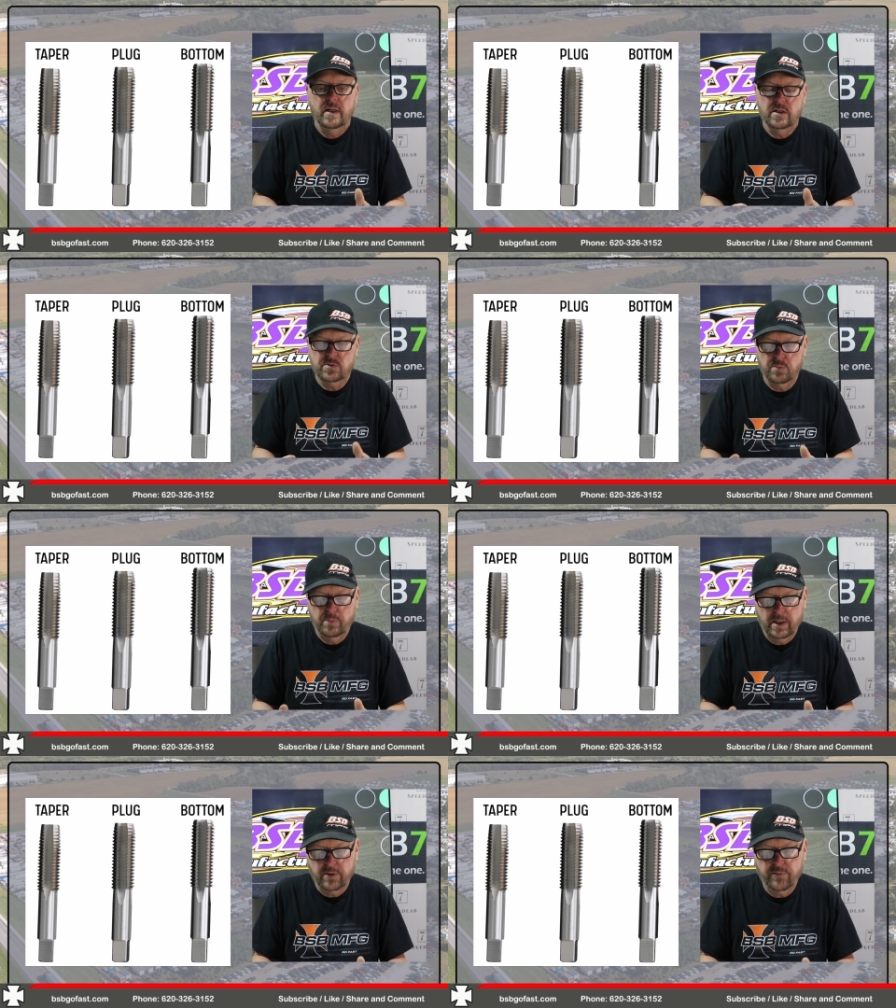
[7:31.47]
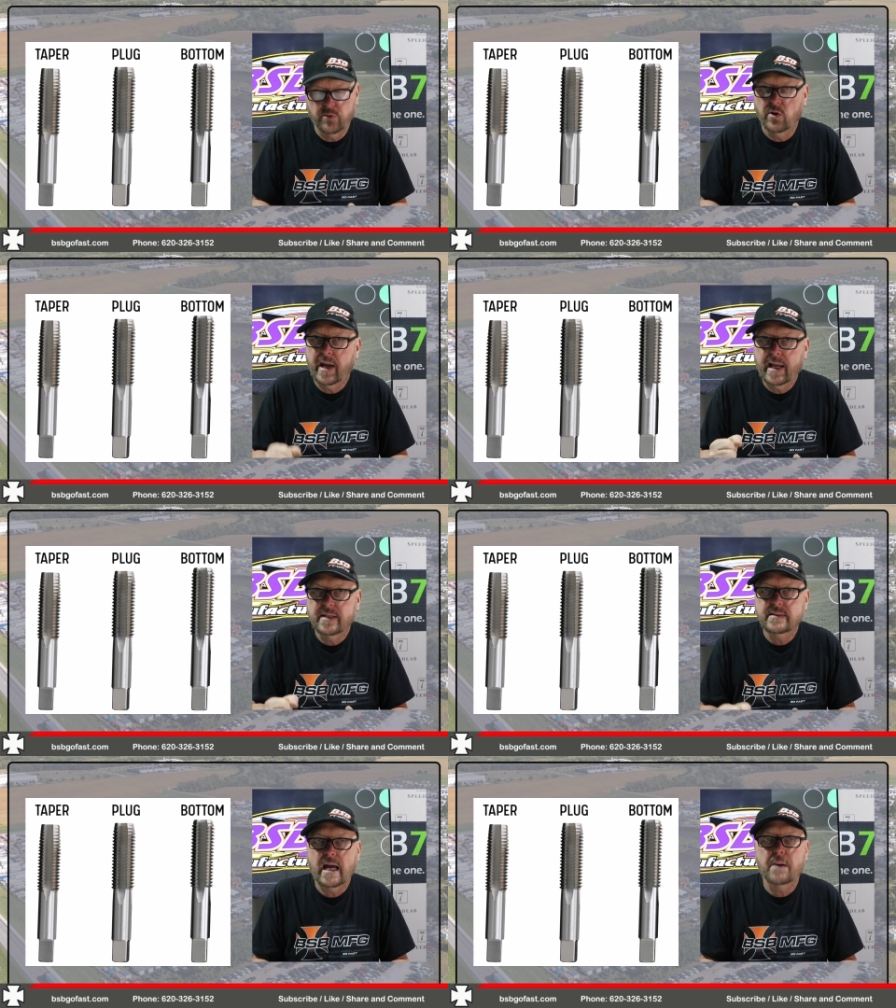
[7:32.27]
It's better for
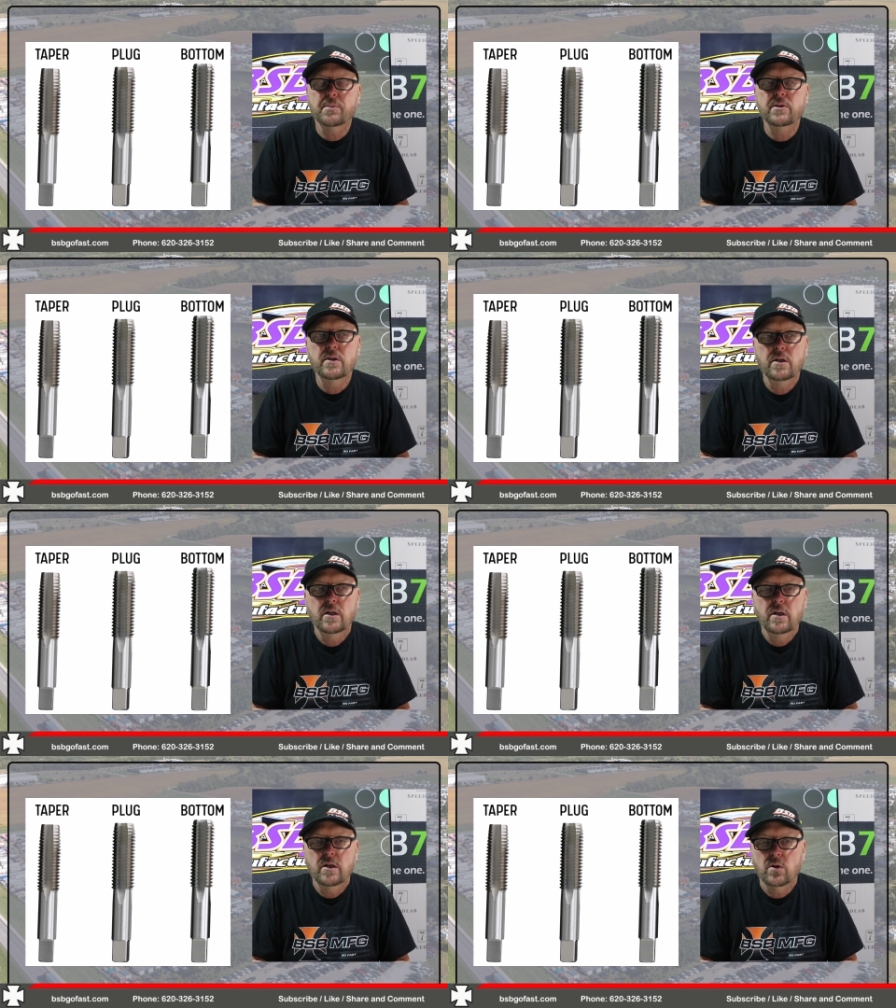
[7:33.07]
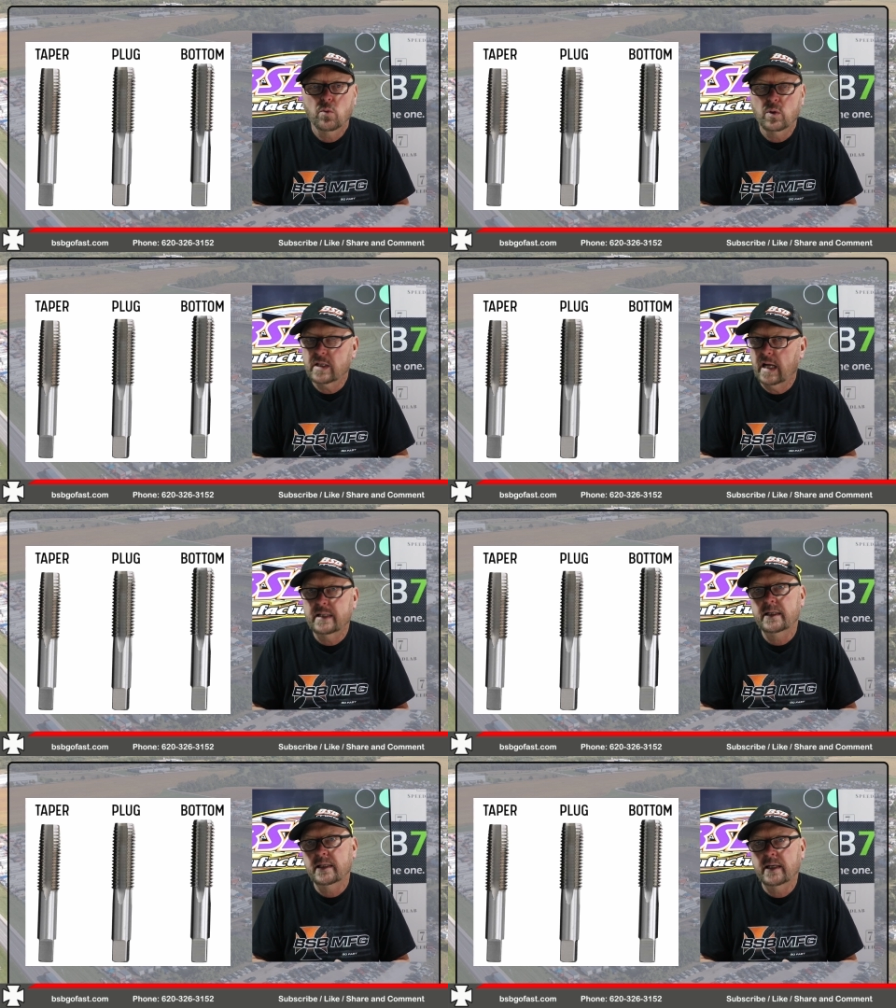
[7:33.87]
hand tapping without
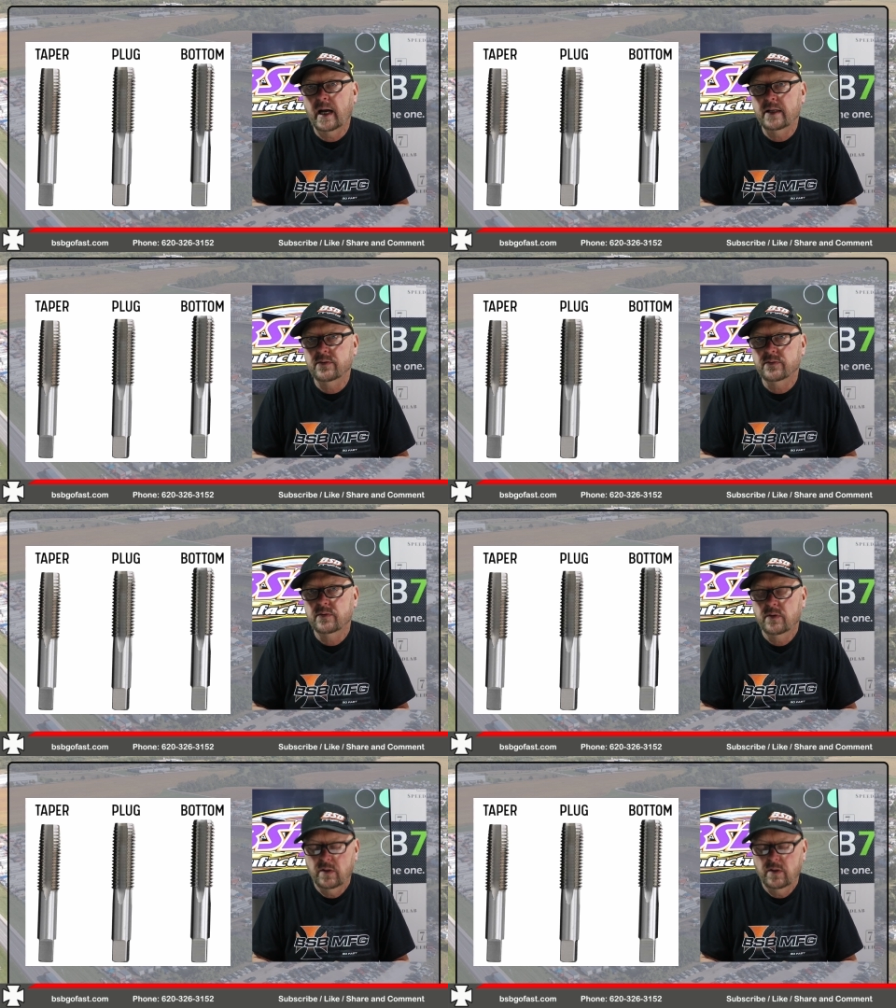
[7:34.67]
any guiding.